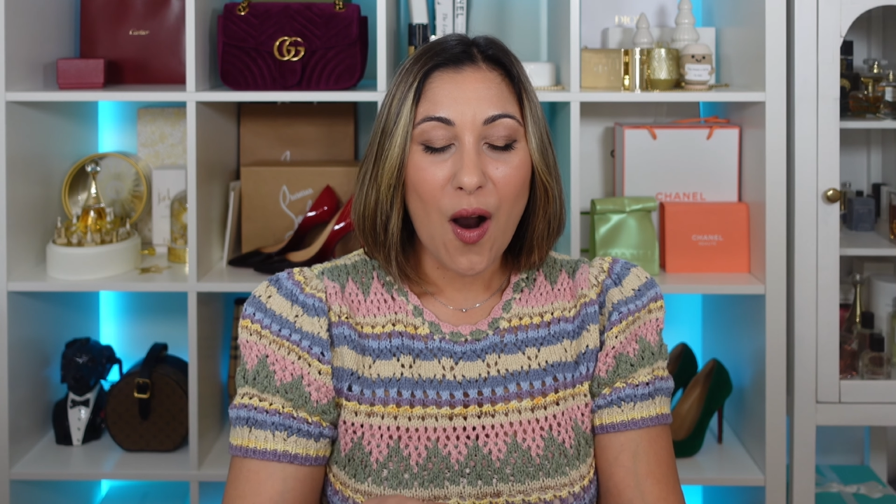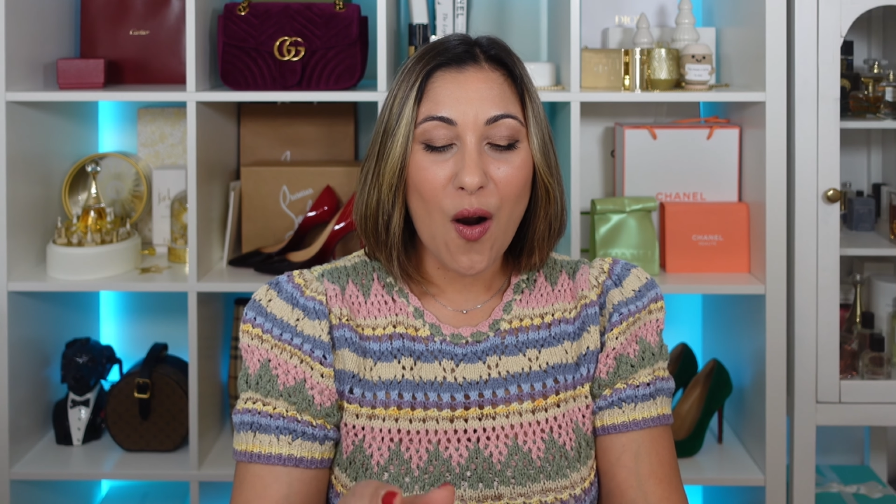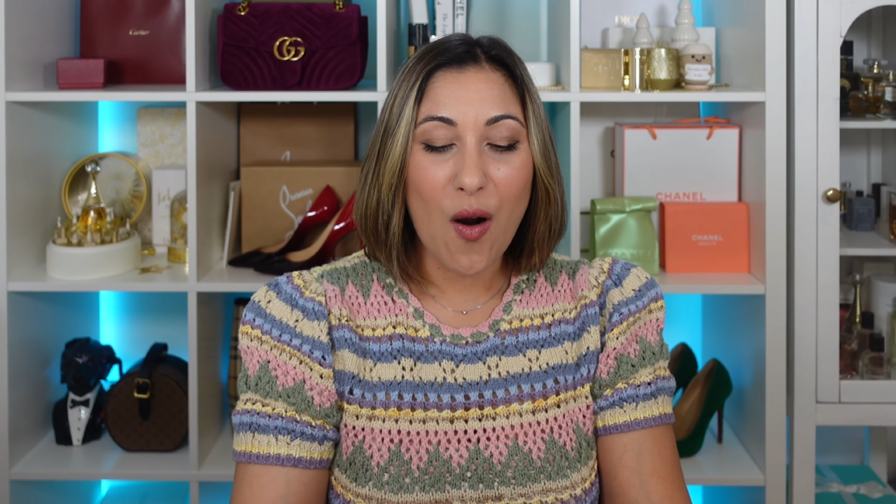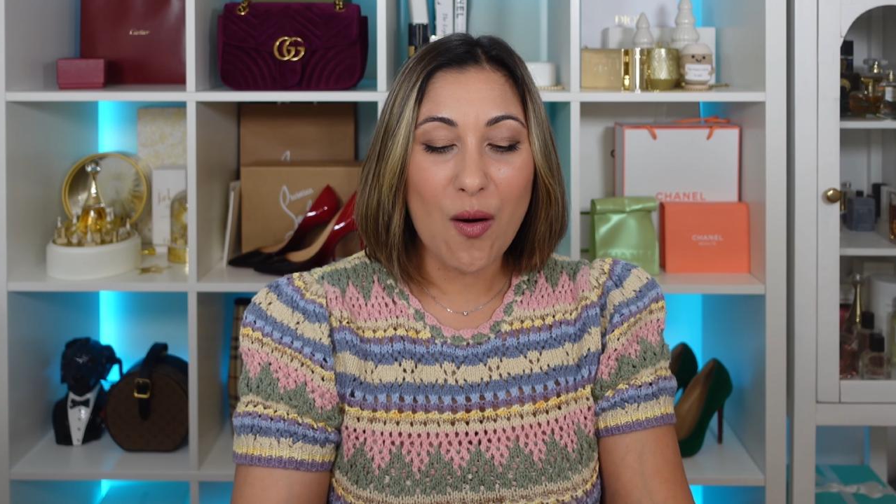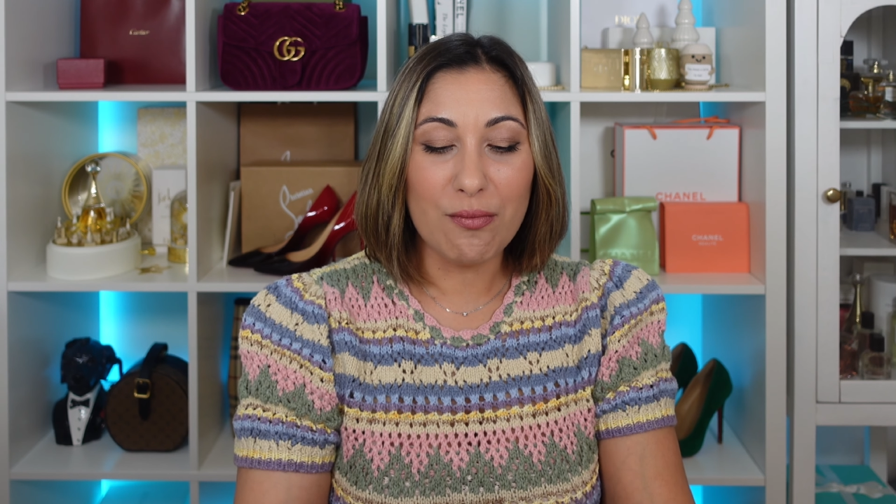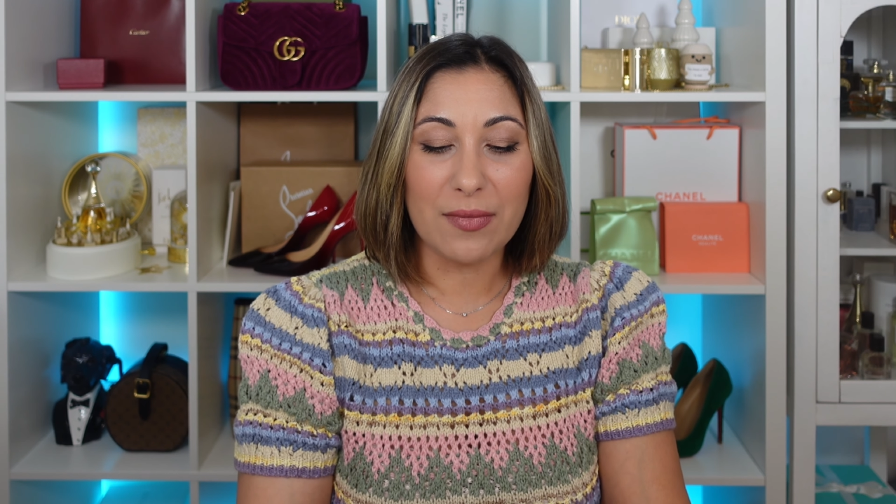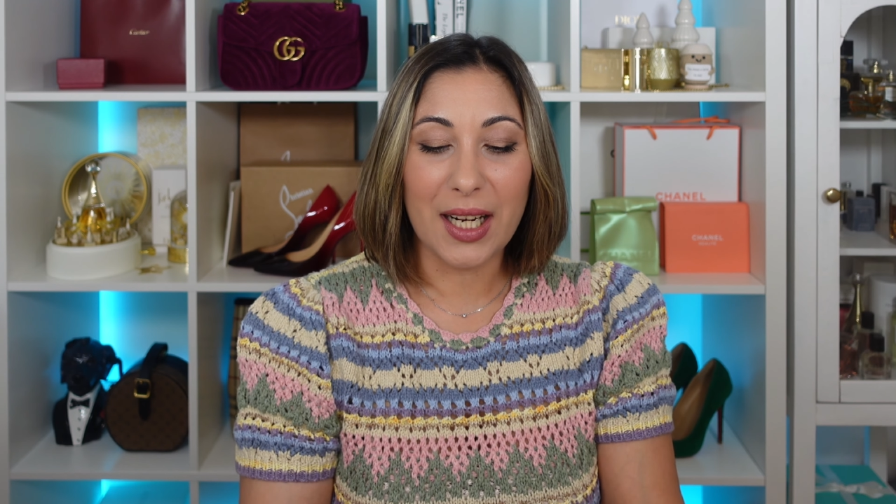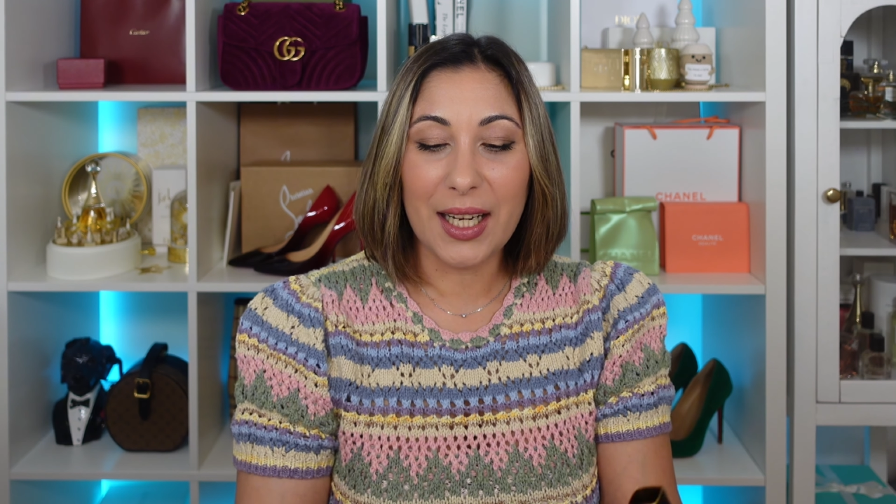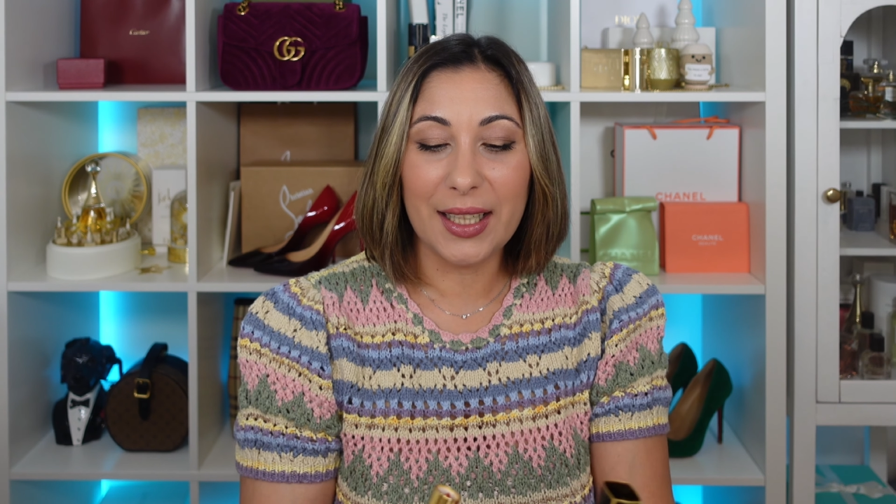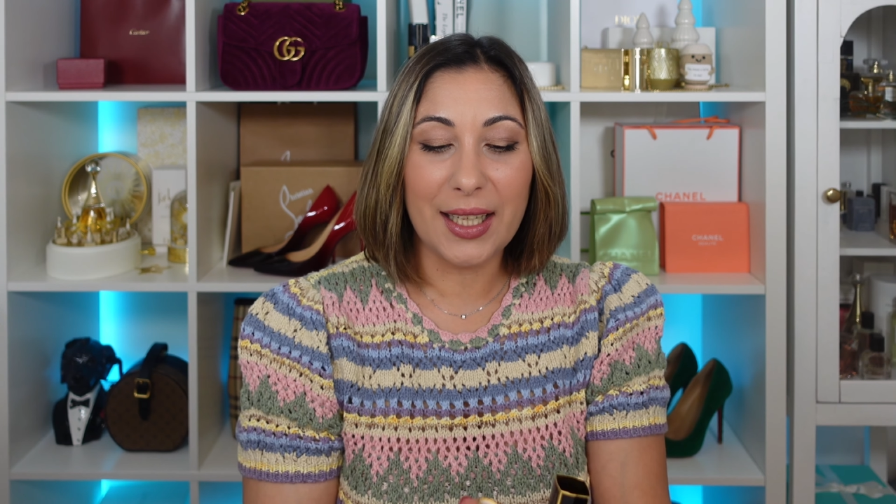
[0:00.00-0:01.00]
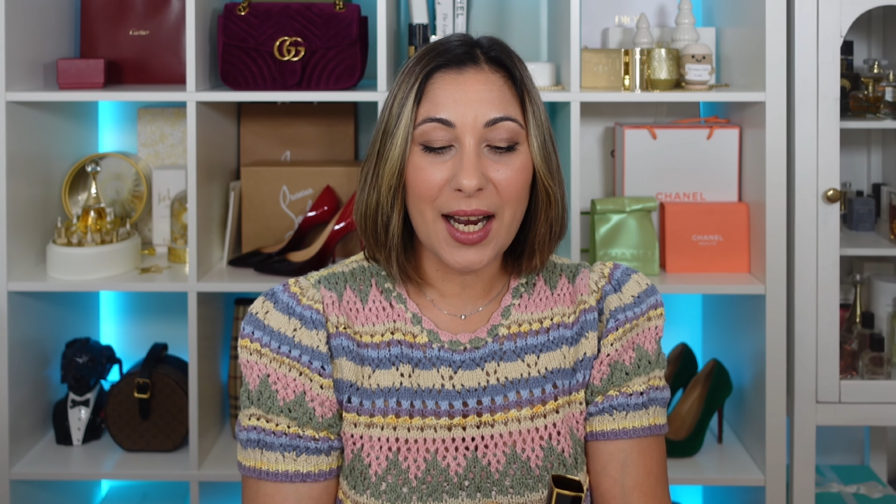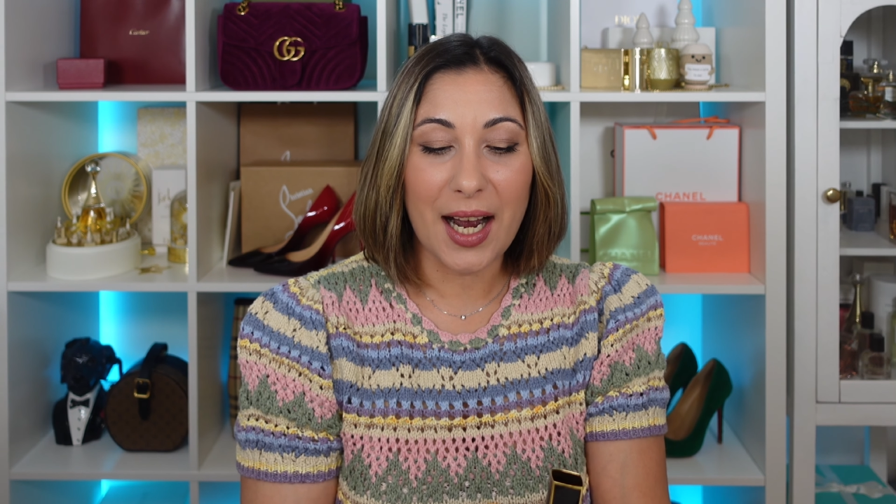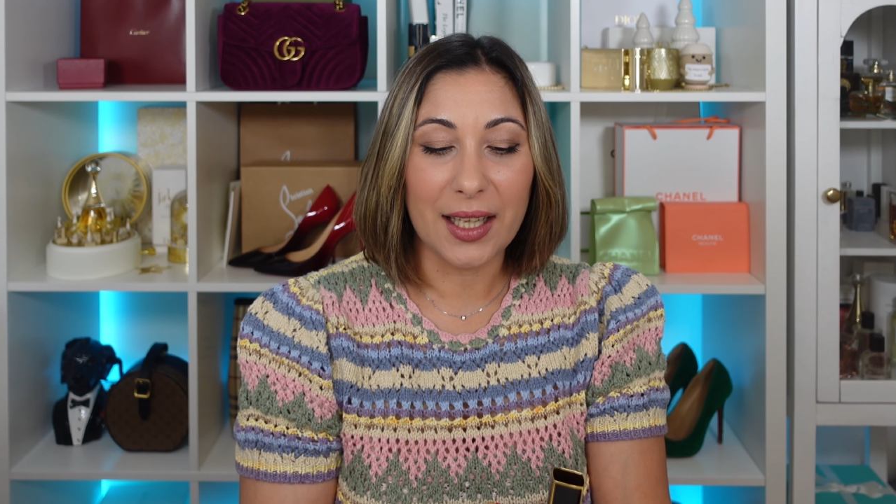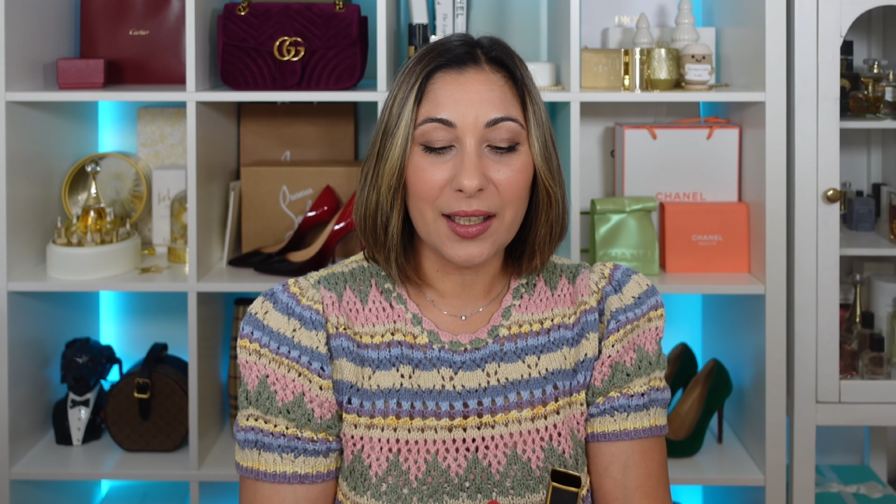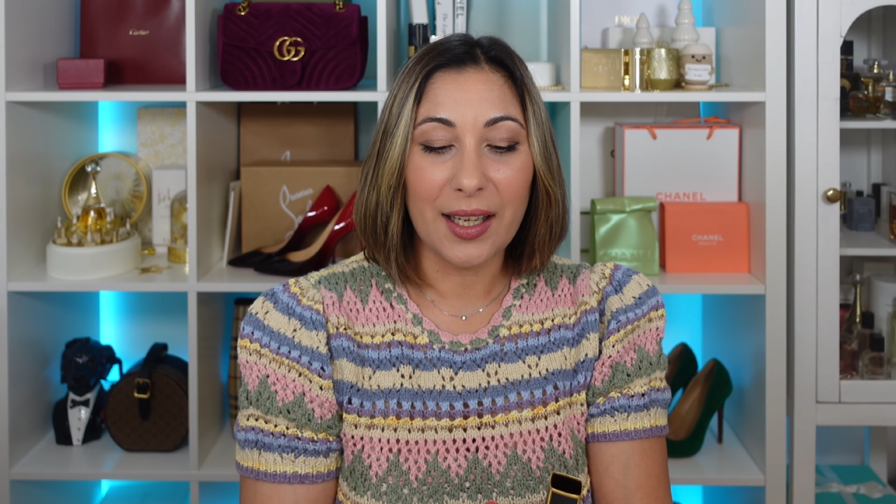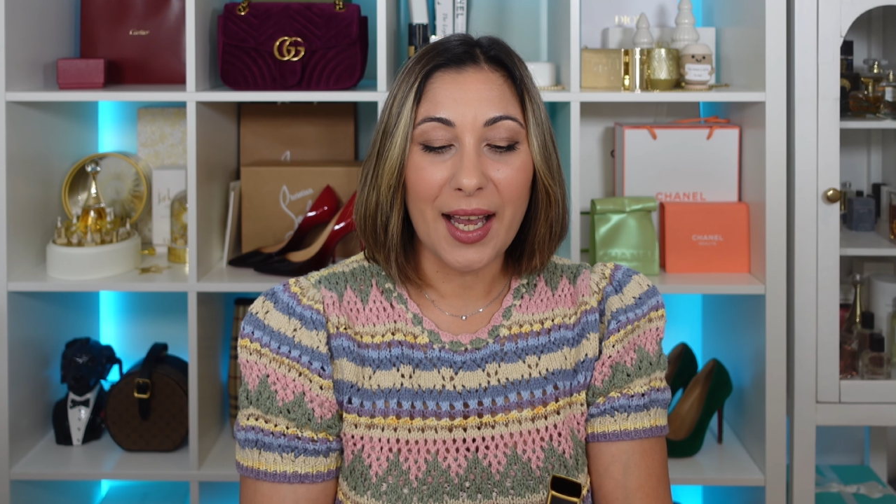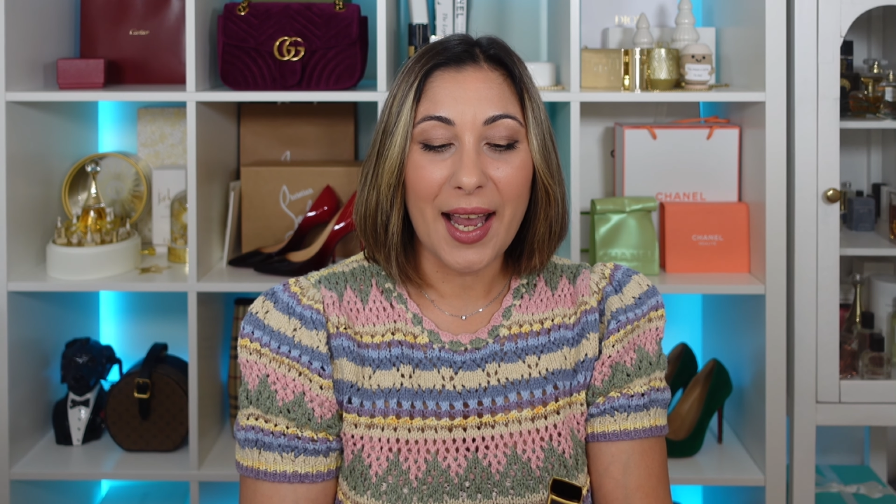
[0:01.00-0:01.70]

Oh my god.